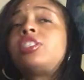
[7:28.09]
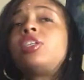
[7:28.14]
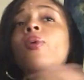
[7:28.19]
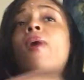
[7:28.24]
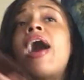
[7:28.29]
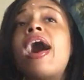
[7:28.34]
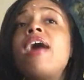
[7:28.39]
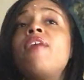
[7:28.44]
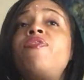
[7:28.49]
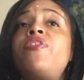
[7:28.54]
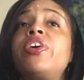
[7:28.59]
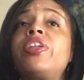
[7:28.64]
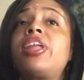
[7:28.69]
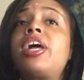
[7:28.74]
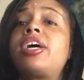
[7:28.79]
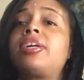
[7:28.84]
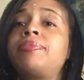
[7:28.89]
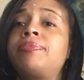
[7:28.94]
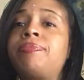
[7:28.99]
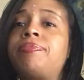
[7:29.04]
So I feel
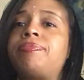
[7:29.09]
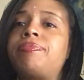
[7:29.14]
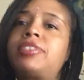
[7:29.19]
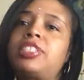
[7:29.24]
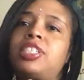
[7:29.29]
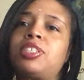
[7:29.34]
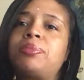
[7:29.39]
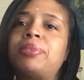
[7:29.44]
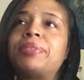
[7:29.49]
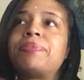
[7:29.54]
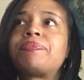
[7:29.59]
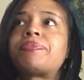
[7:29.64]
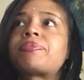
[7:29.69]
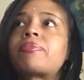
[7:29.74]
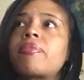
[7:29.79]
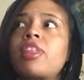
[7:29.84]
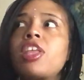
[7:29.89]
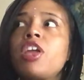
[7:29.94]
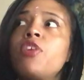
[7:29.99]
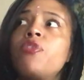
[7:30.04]
like, excuse me,
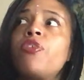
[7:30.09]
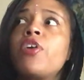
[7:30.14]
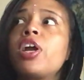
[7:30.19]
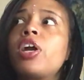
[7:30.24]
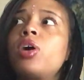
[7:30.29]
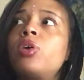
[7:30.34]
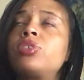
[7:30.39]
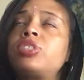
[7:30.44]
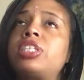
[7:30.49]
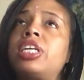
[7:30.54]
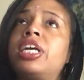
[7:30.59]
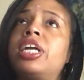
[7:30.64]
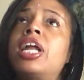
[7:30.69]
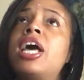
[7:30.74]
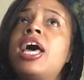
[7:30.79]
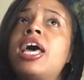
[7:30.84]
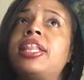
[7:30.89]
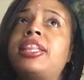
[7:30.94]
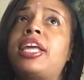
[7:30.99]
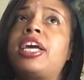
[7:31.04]
Frank Ocean,
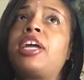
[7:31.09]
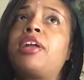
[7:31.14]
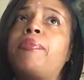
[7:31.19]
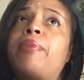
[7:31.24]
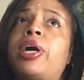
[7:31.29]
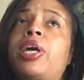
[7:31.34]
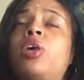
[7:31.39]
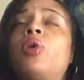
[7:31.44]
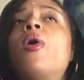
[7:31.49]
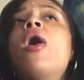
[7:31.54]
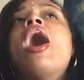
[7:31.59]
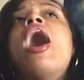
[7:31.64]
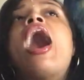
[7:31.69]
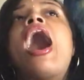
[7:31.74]
thinking about you.